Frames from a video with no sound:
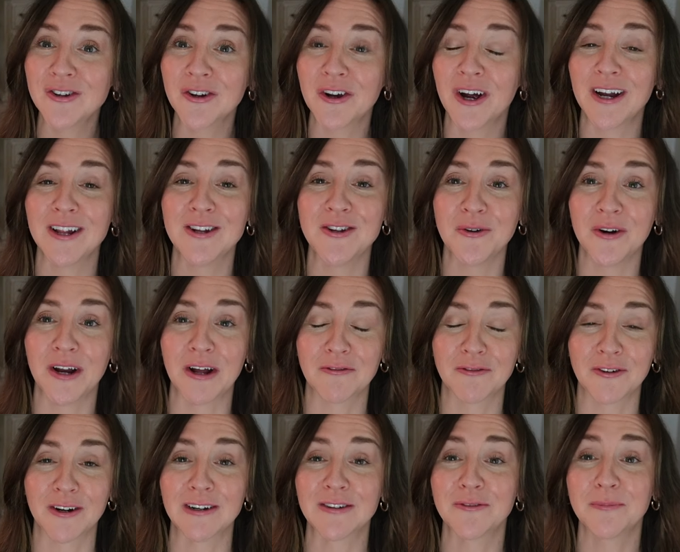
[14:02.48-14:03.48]
sure how to do it at
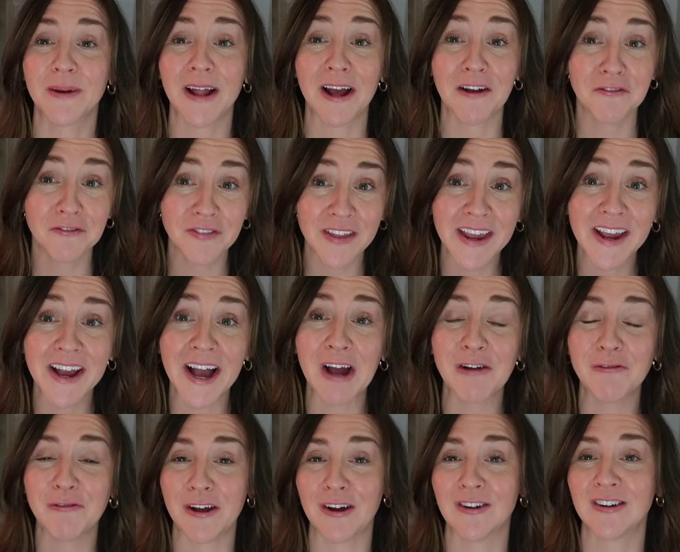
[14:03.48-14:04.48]
first, but I think I
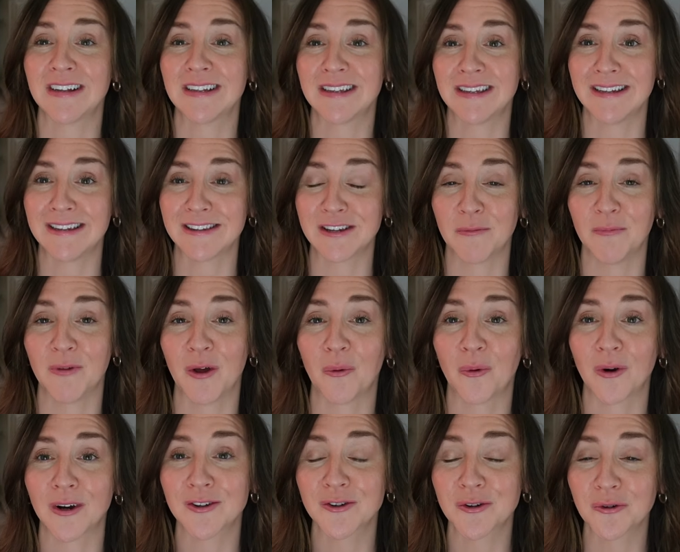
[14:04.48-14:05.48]
found a system that
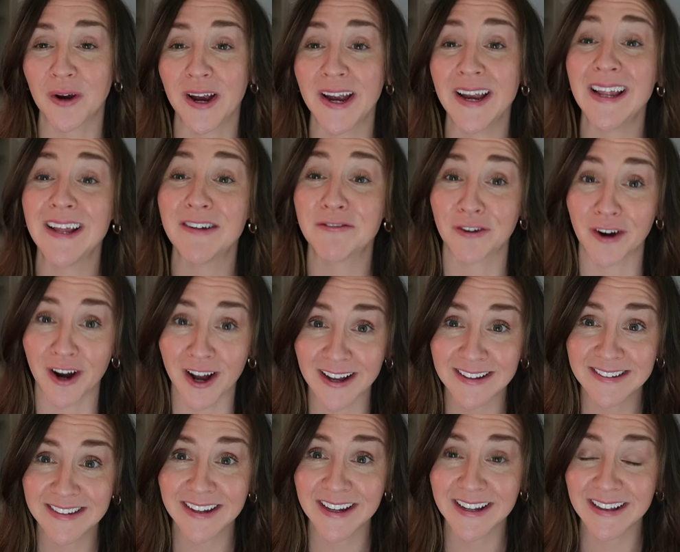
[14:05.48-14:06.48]
works great for
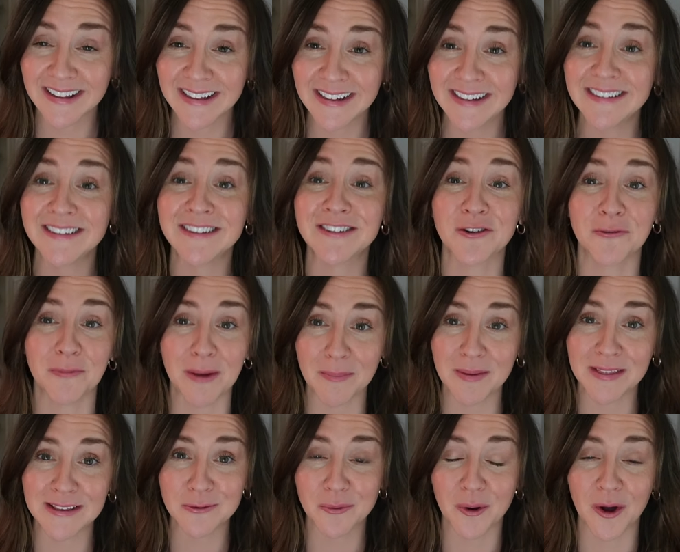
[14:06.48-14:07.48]
us at least. So maybe
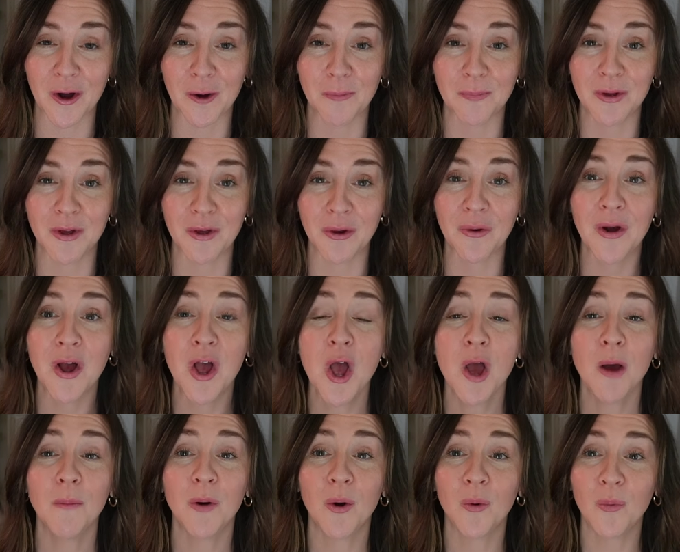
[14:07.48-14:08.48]
this will help you.
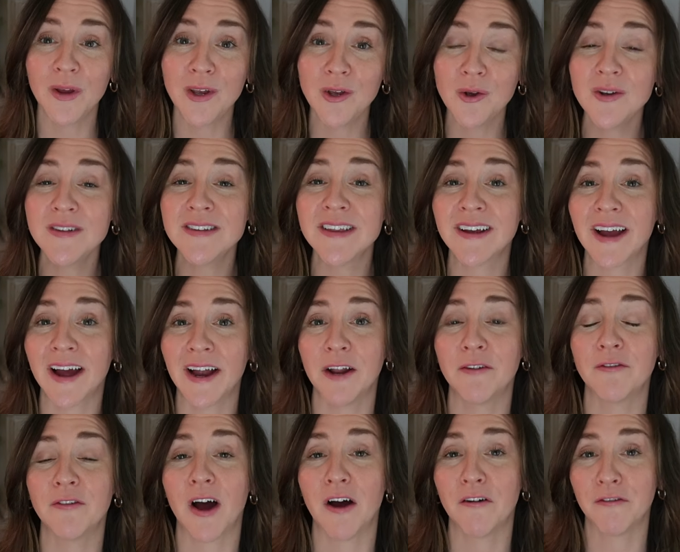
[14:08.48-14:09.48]
But we use kind of
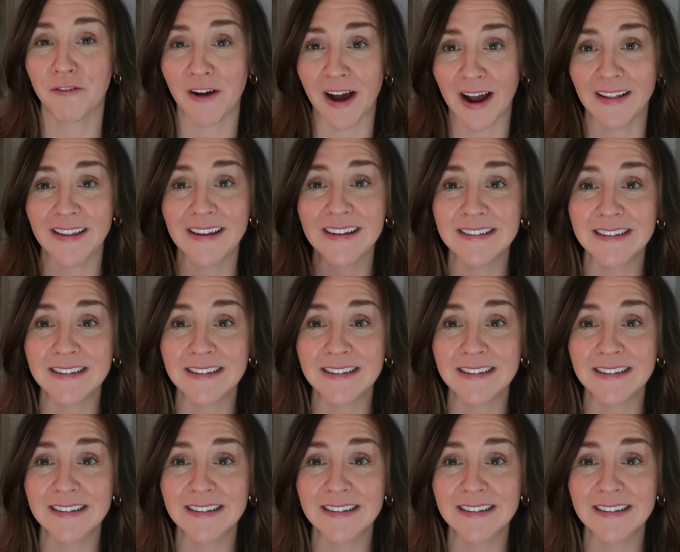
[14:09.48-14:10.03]
a filing